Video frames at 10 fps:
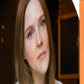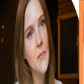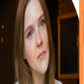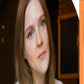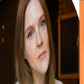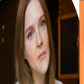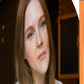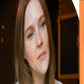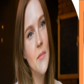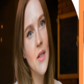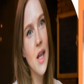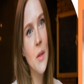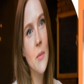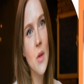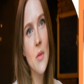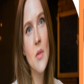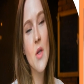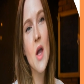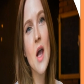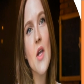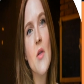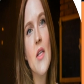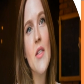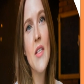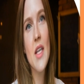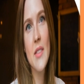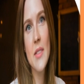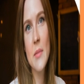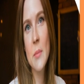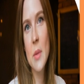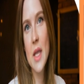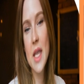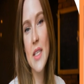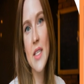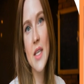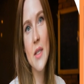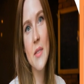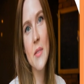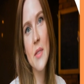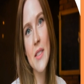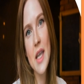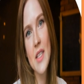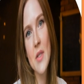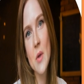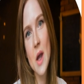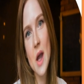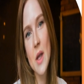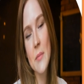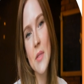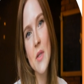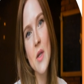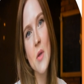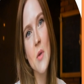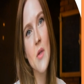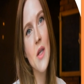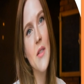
In order to make a diagnosis of TEN, the area involved should be at least